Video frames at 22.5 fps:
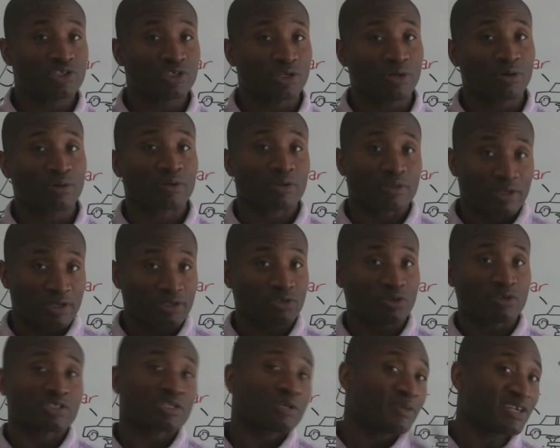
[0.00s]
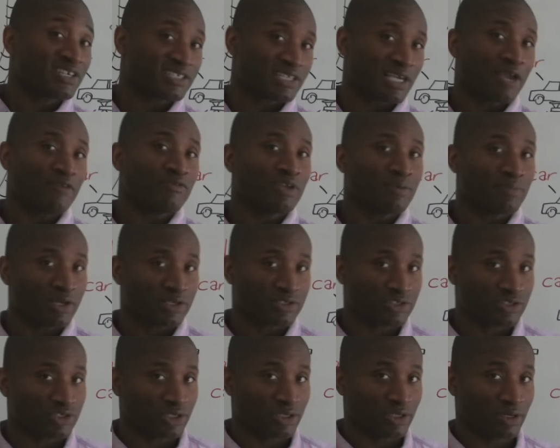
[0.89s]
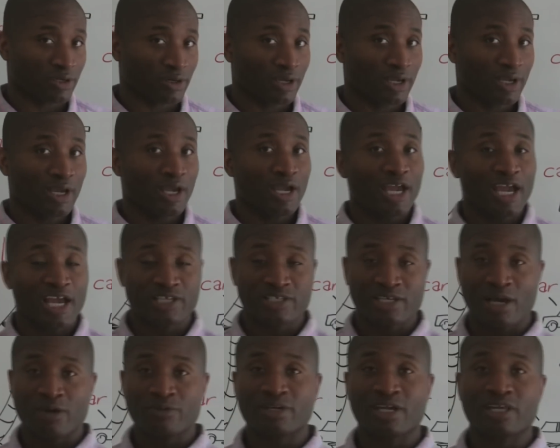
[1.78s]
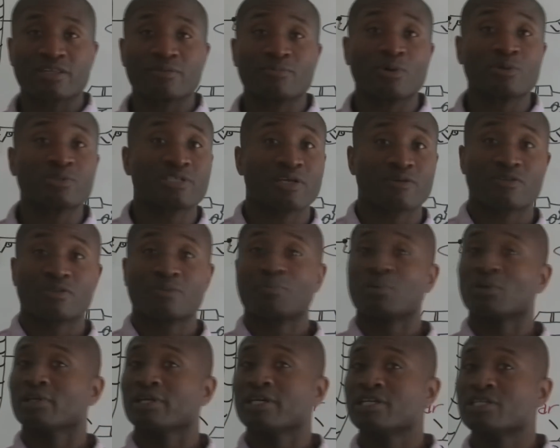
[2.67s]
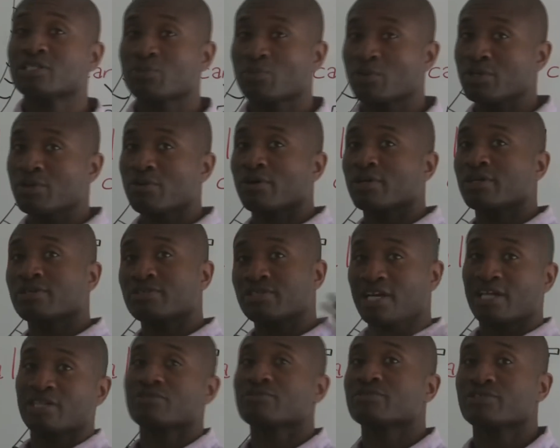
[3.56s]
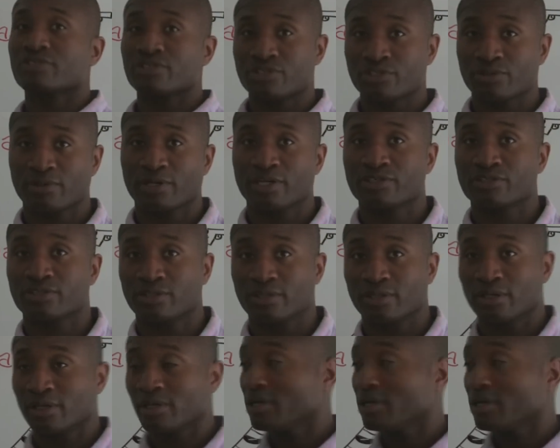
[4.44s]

to joke, there's also going to be a safety message in here is how to get the most out of the police when you're in a dangerous situation.